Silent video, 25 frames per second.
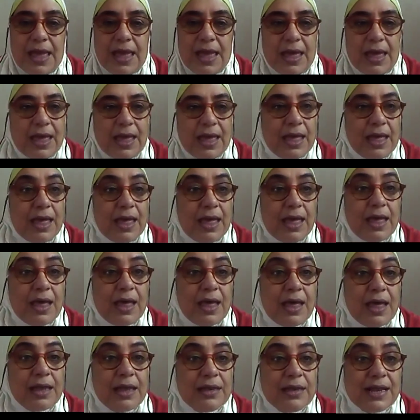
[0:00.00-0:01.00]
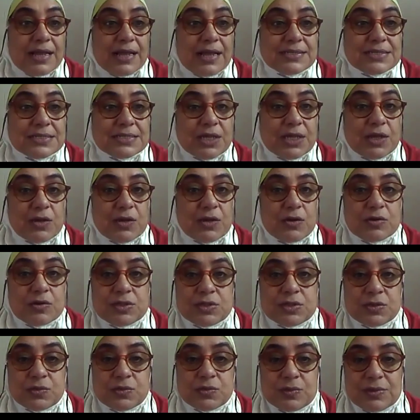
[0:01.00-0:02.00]
Let's go
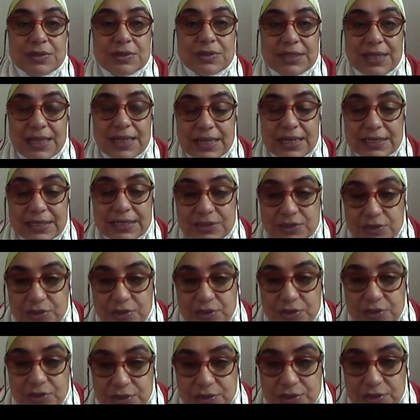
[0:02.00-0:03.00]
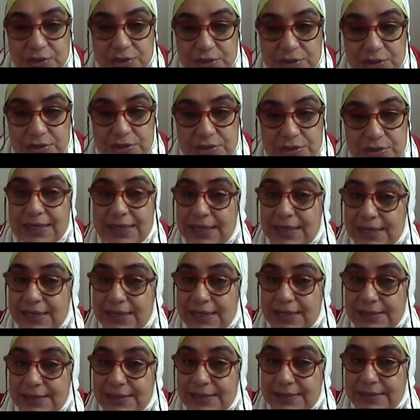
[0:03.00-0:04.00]
to letter
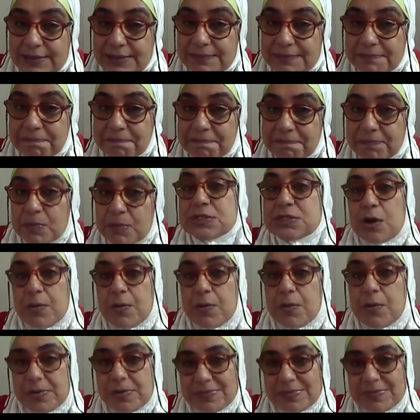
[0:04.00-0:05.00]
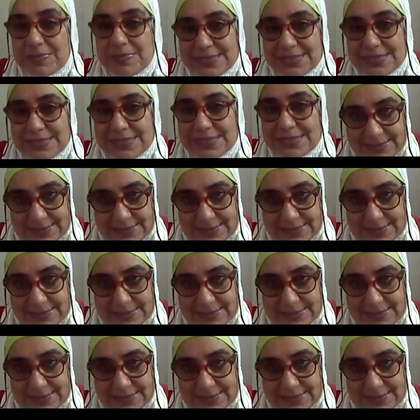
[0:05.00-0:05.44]
Sheen. The most common mistakes.